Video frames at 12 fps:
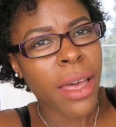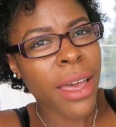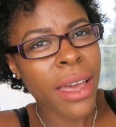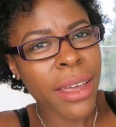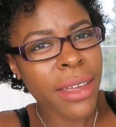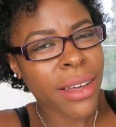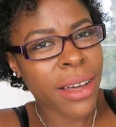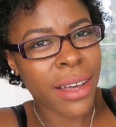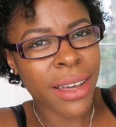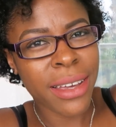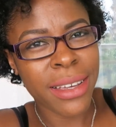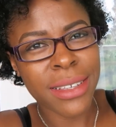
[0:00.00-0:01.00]
Hey
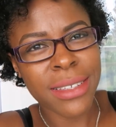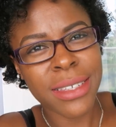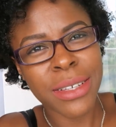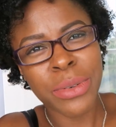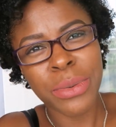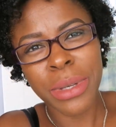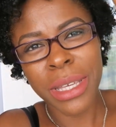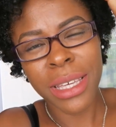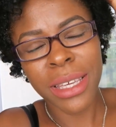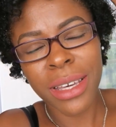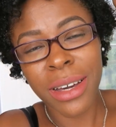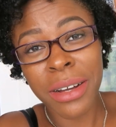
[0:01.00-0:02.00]
guys,
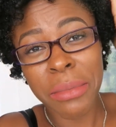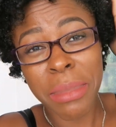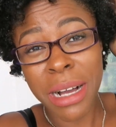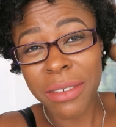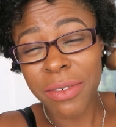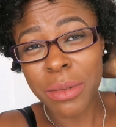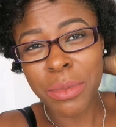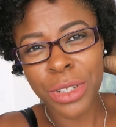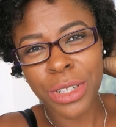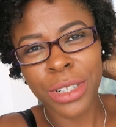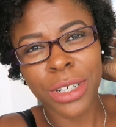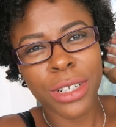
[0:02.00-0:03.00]
we are back from
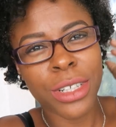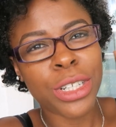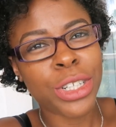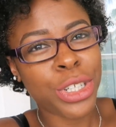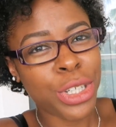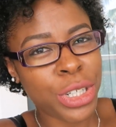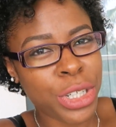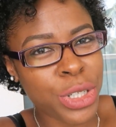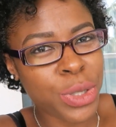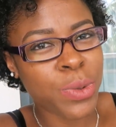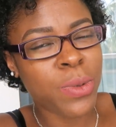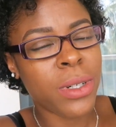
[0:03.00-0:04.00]
church.
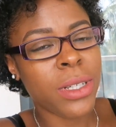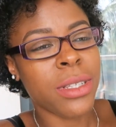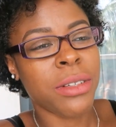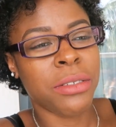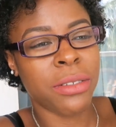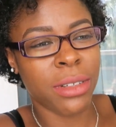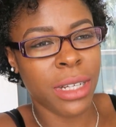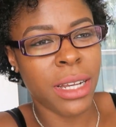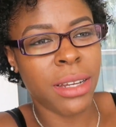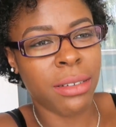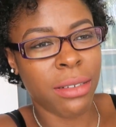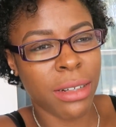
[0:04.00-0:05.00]
Church was
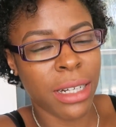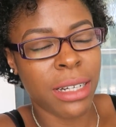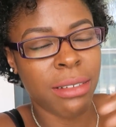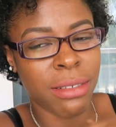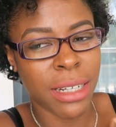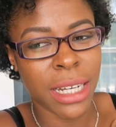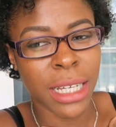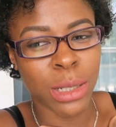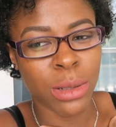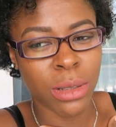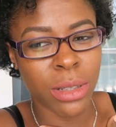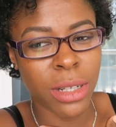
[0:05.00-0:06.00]
really, really, really
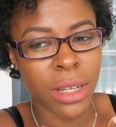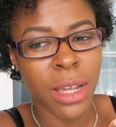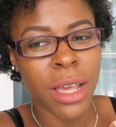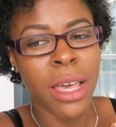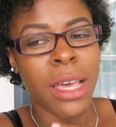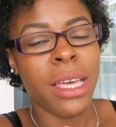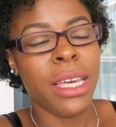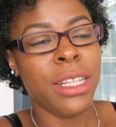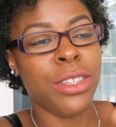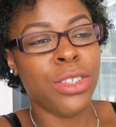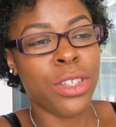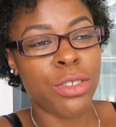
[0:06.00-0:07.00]
good.
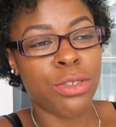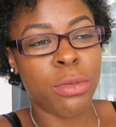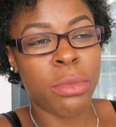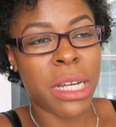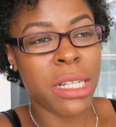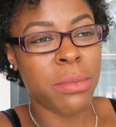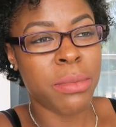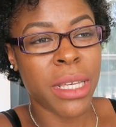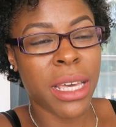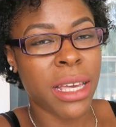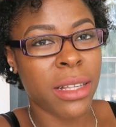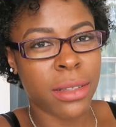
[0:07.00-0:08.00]
It just reminded
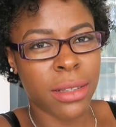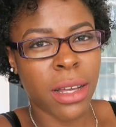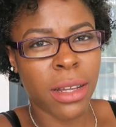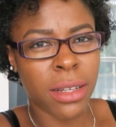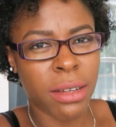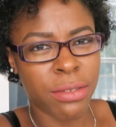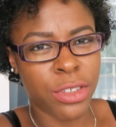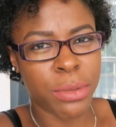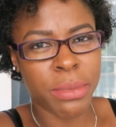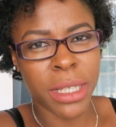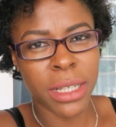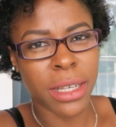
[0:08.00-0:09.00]
me exactly of
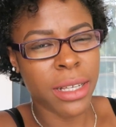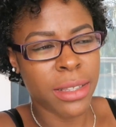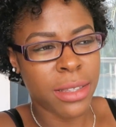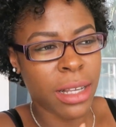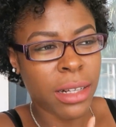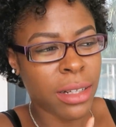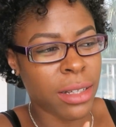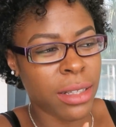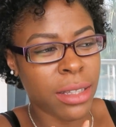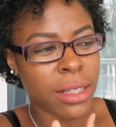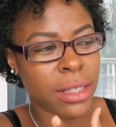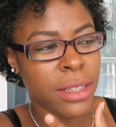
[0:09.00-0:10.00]
Jamaica.
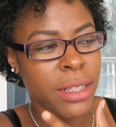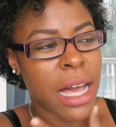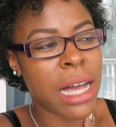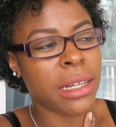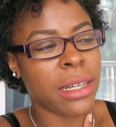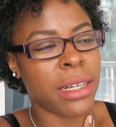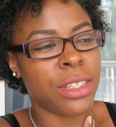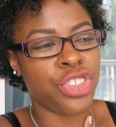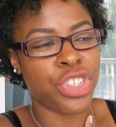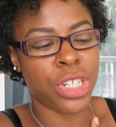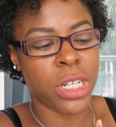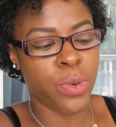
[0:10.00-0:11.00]
Exactly the Anglican
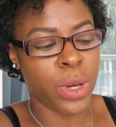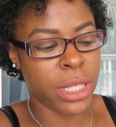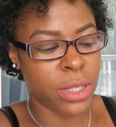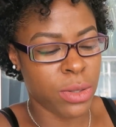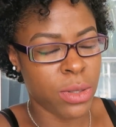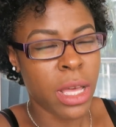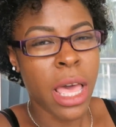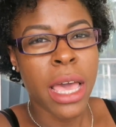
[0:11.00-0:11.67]
church I went to